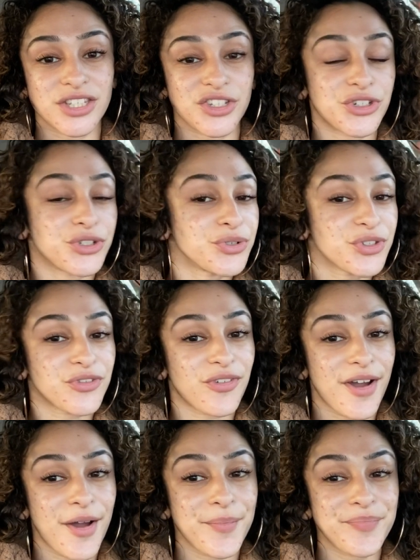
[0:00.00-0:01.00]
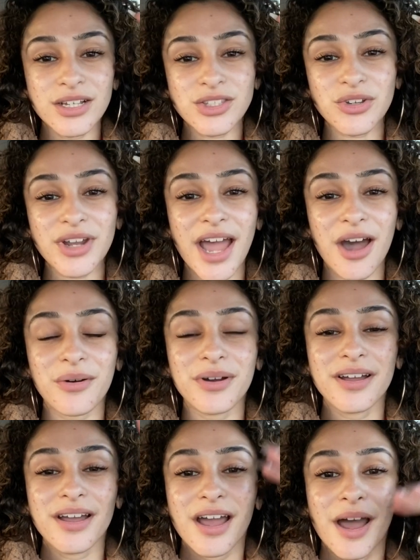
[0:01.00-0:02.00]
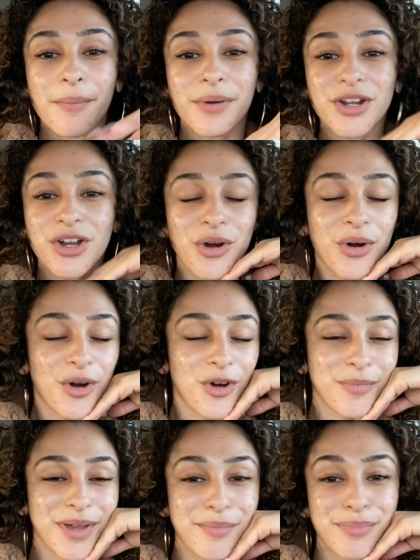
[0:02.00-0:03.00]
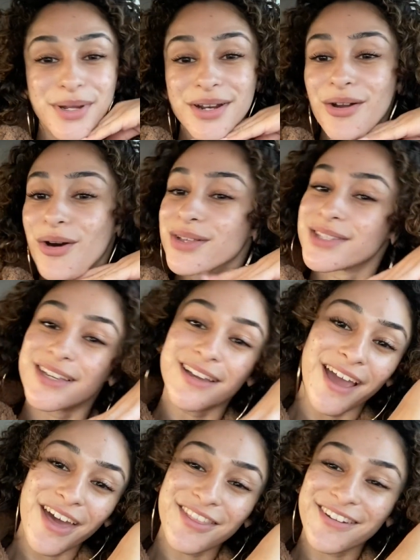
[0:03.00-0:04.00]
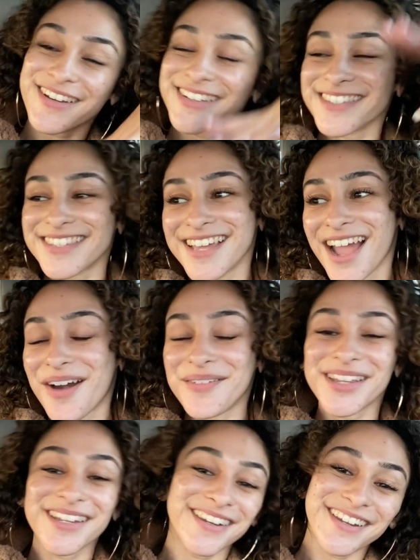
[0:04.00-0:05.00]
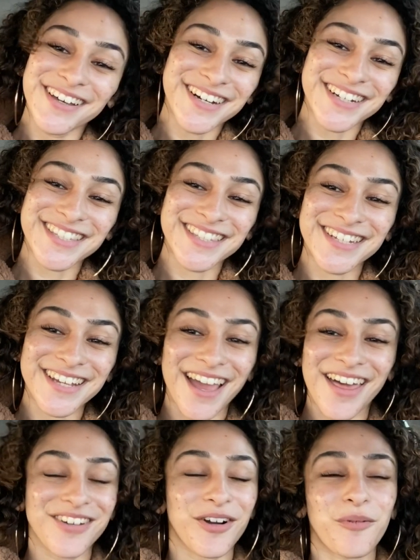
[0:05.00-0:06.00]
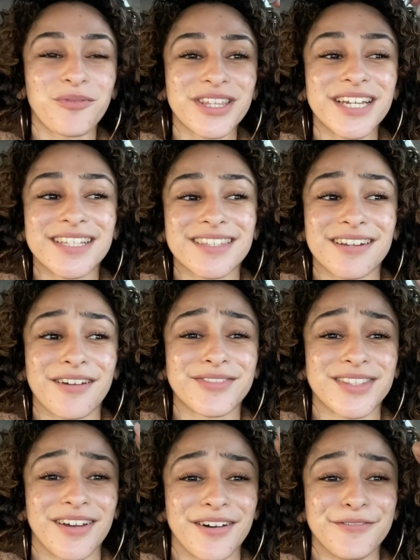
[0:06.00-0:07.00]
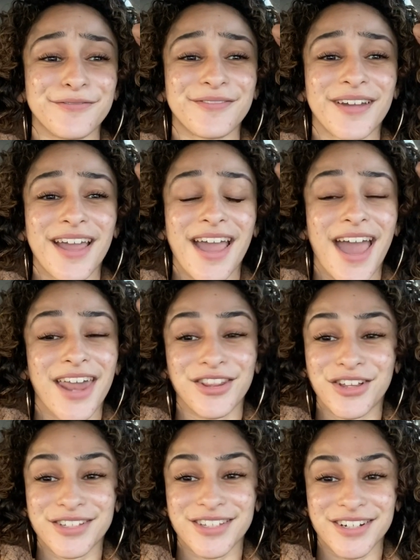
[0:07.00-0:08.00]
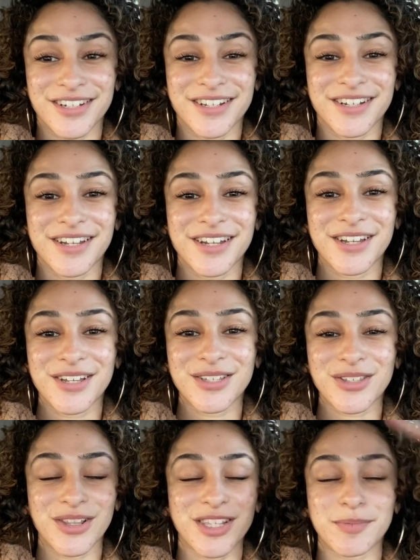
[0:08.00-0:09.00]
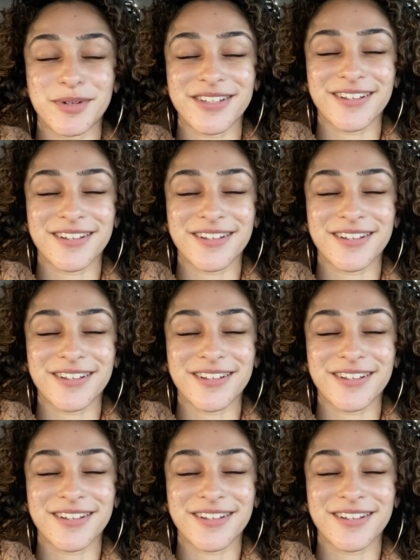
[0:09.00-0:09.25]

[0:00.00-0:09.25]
to choose from so now i'm gonna go home and put it all together and see how it looks together hopefully it's enough stuff and it looks good so let's put it